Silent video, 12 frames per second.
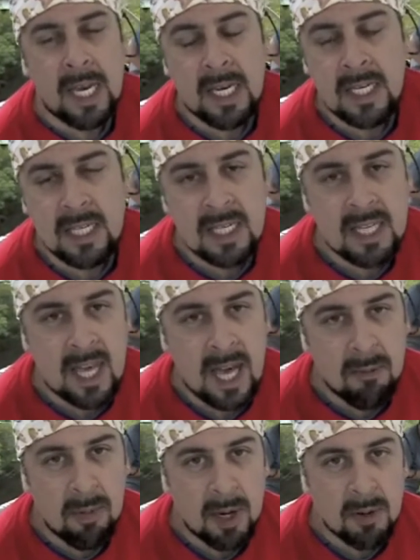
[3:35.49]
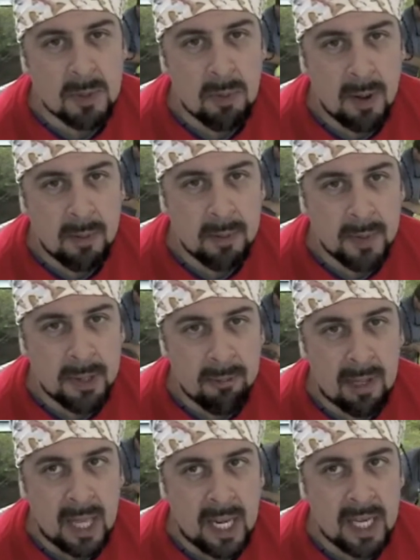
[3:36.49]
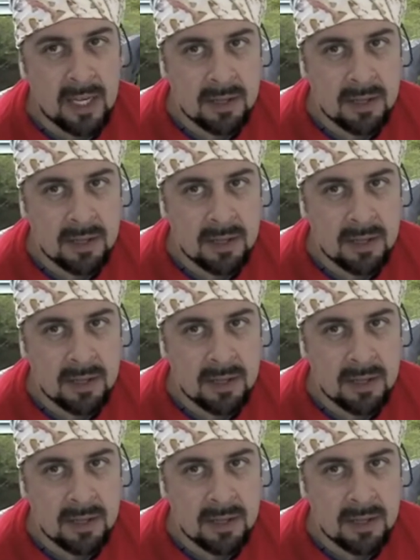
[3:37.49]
I didn't see that, but it was probably a blenny.